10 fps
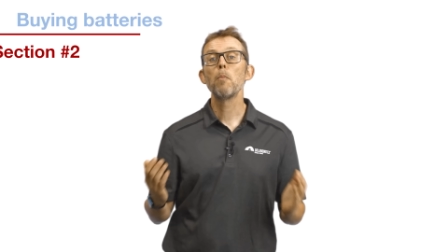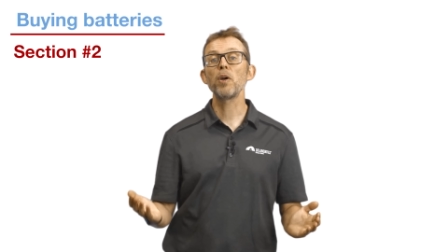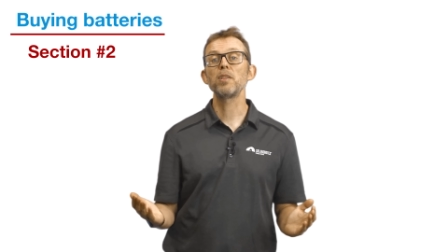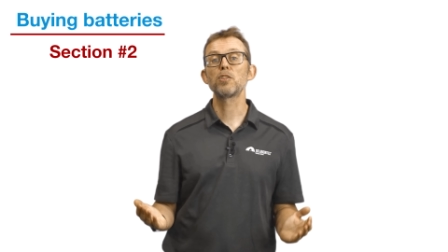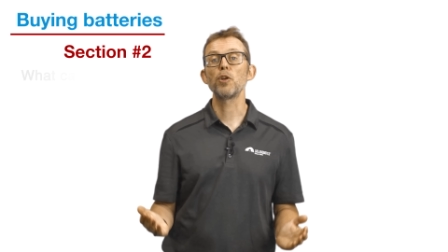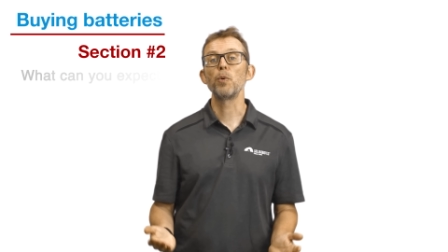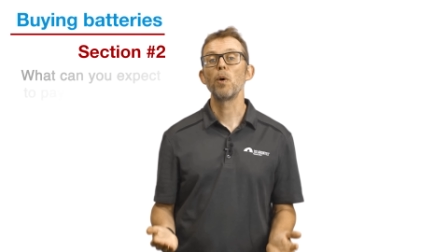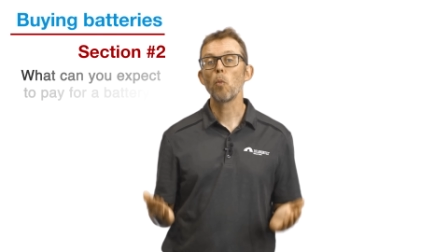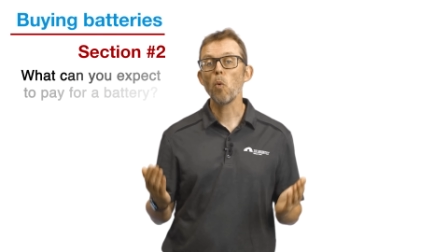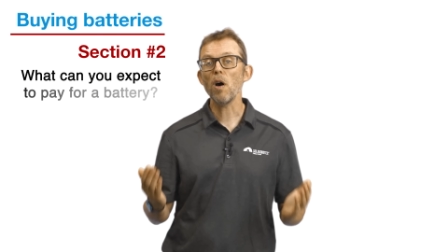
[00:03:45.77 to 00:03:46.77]
Point two,
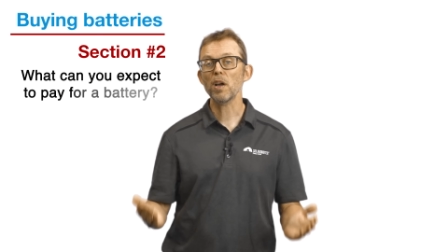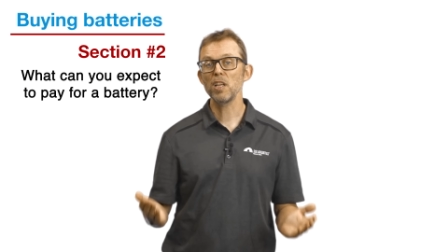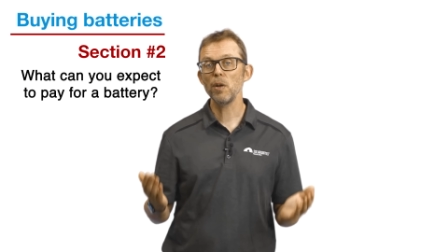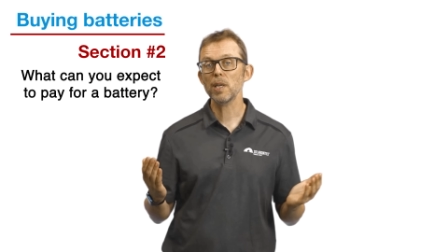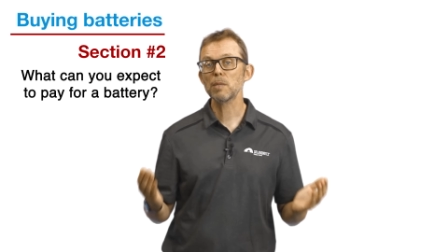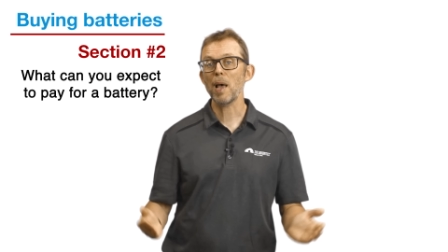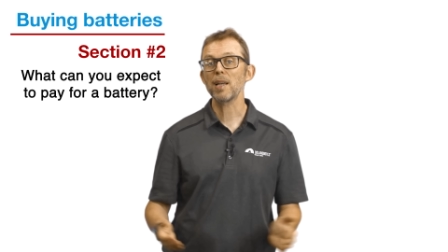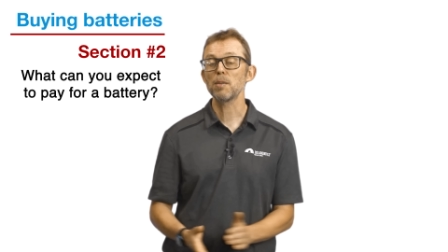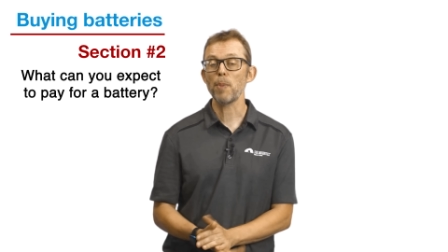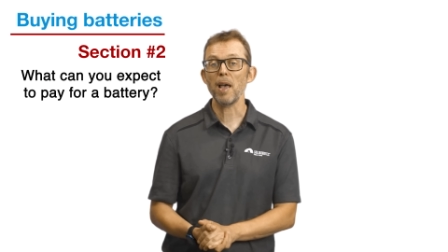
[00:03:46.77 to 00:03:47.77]
what can you
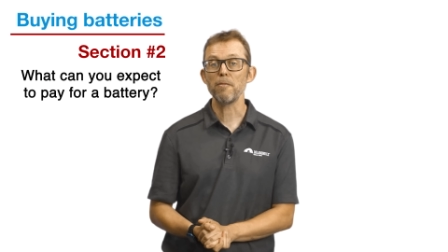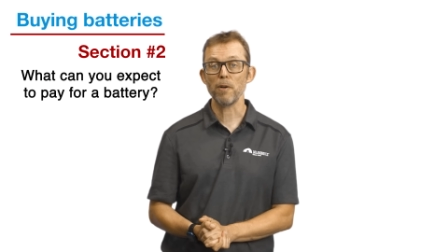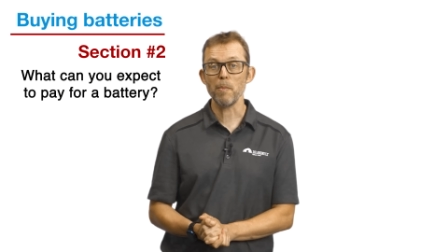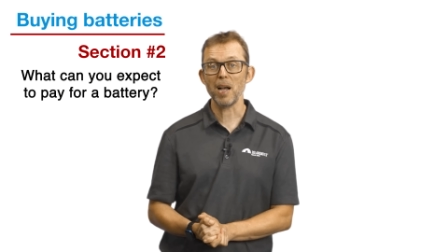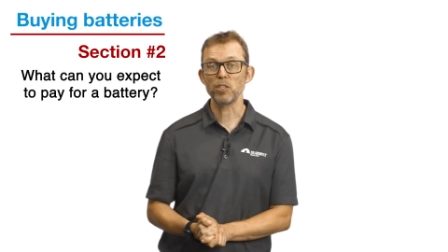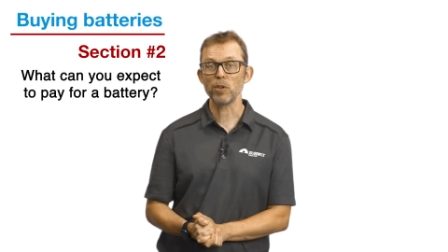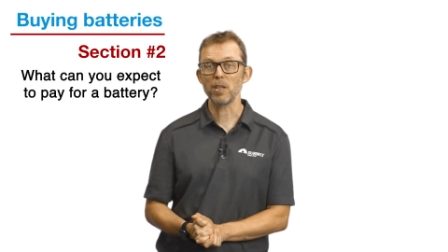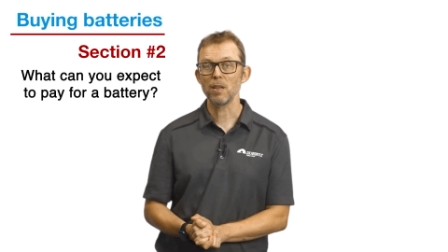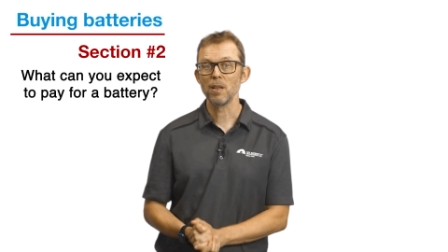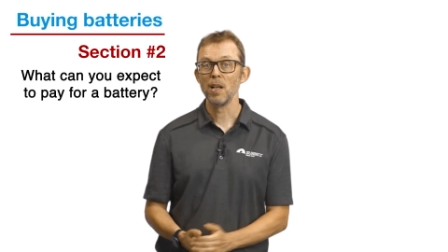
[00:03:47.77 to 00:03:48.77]
expect to pay for a battery?